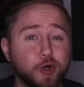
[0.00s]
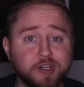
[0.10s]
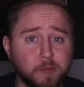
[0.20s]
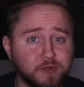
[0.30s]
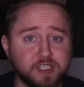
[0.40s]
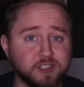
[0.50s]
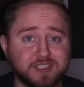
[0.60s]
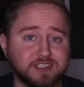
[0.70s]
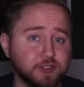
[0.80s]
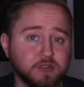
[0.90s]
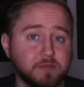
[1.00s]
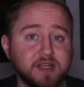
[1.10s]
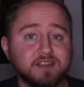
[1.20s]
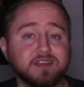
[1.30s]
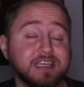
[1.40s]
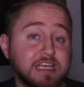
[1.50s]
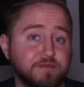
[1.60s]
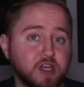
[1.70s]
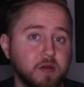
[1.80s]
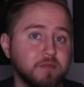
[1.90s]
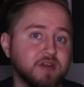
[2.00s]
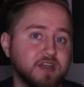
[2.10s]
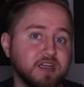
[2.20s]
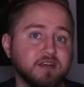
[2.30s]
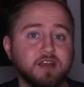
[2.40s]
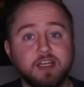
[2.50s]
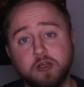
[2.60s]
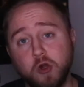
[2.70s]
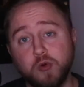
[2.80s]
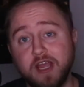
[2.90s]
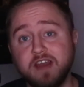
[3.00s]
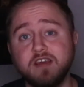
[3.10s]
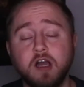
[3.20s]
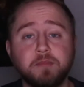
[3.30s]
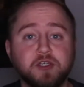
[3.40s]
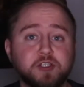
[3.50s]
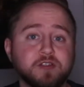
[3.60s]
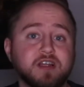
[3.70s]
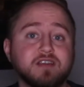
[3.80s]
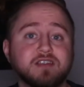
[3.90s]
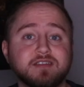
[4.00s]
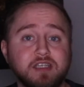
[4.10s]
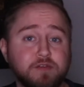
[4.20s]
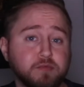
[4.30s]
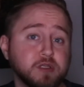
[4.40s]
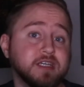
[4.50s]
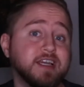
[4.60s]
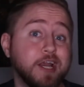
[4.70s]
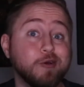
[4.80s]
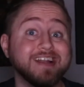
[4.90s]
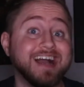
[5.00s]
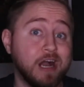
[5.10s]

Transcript: Turing complete just essentially means that the EVM can encode any computation that is conceivably carried